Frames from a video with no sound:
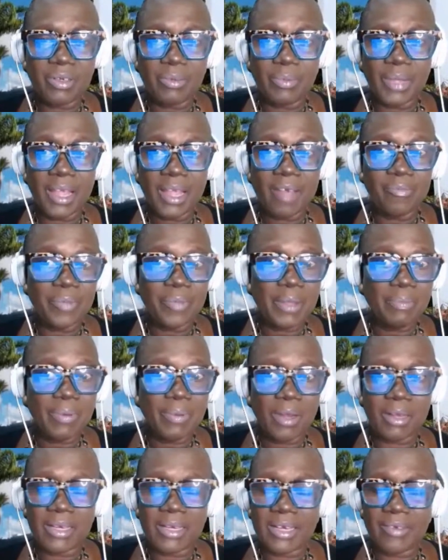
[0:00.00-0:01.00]
we have people
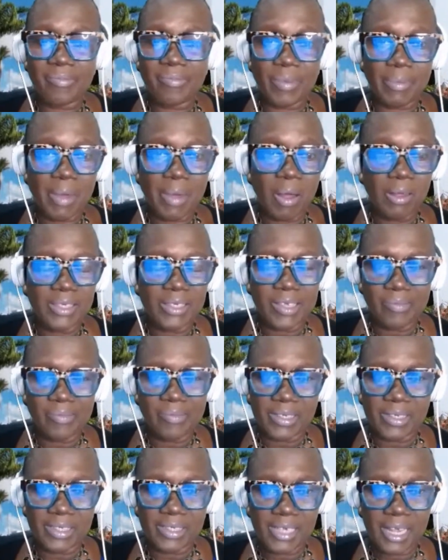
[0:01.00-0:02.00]
on here from all
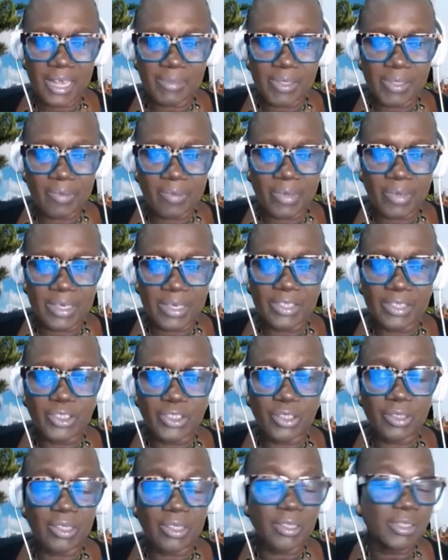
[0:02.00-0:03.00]
different types of religion,
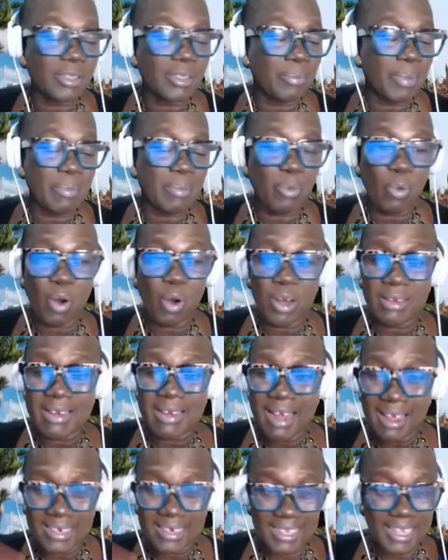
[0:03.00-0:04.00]
and some people who are
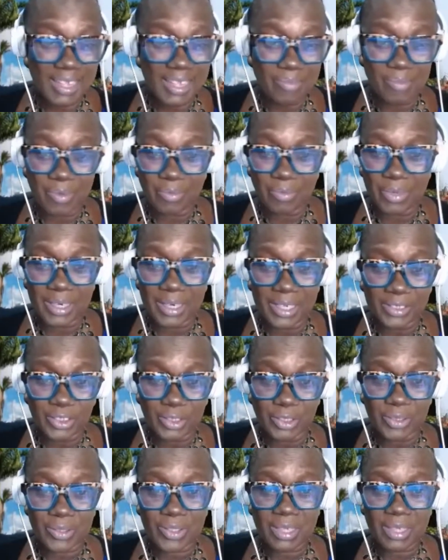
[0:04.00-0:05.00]
not even
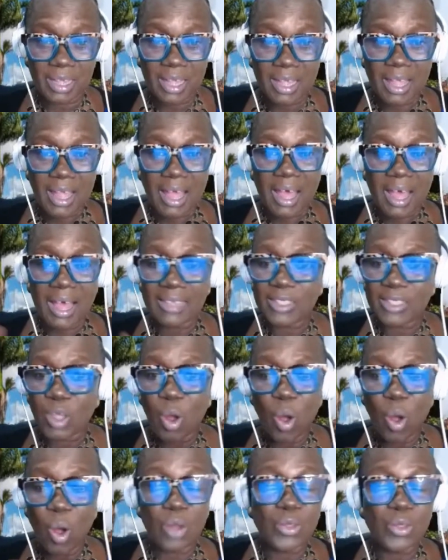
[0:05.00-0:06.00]
religious at mm-hmm.
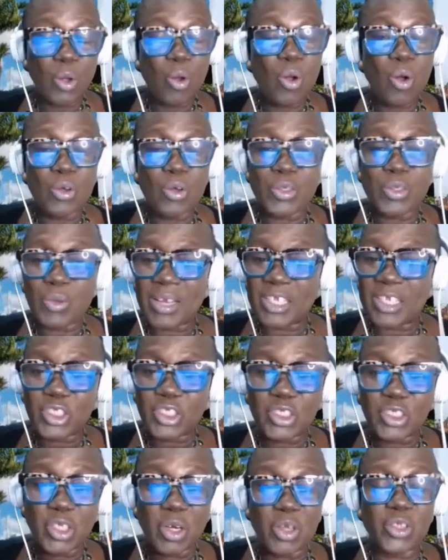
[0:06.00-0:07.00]
all, don't go to any
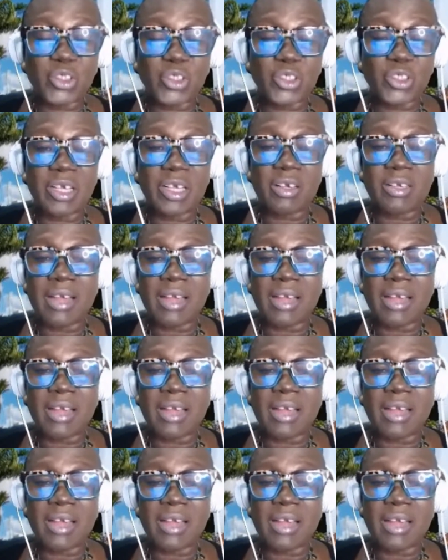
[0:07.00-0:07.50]
church, this